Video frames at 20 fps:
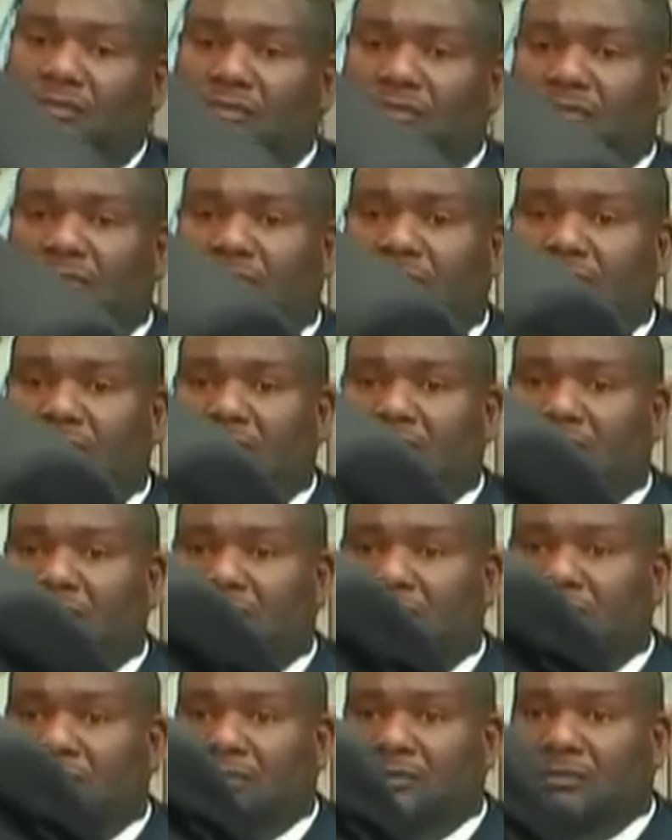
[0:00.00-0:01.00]

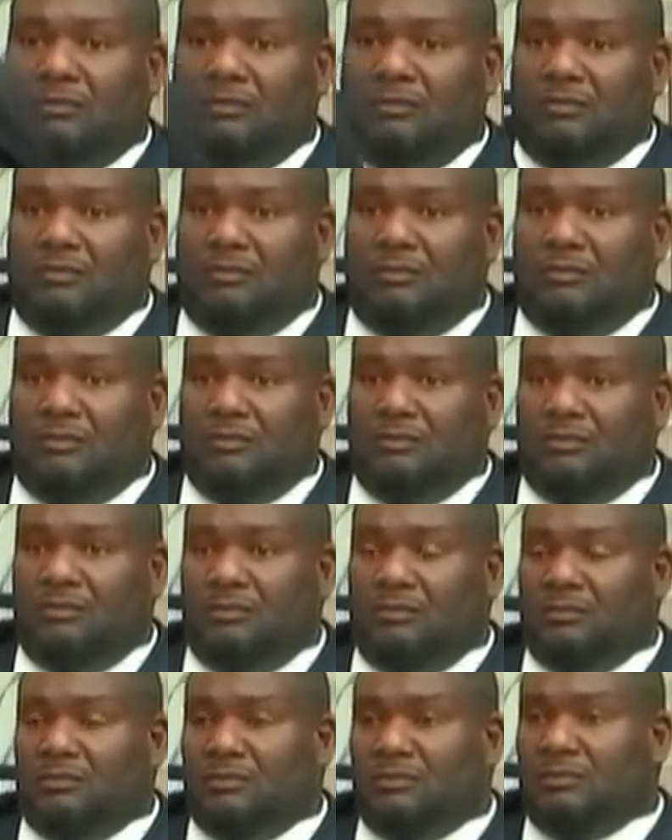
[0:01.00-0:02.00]

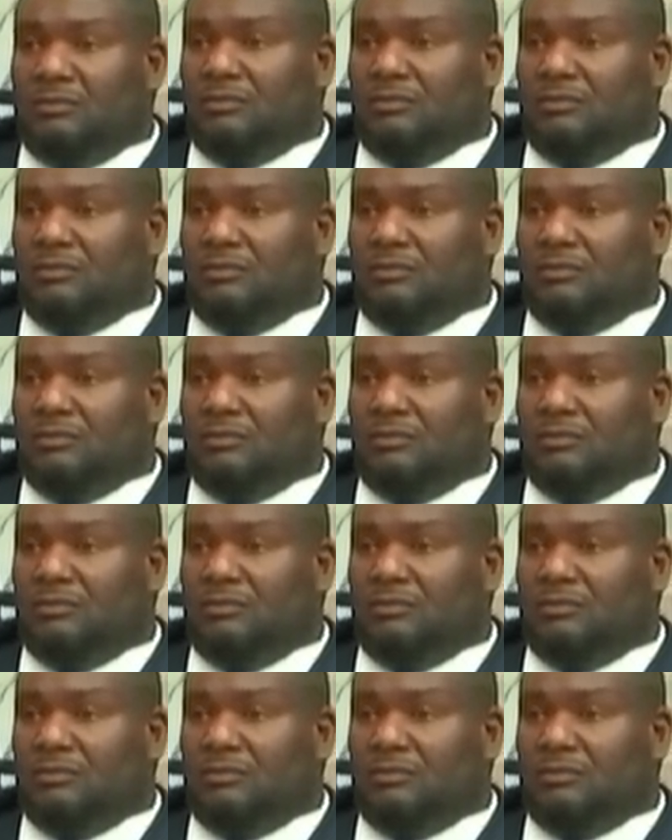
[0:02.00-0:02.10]
The person shown says nothing.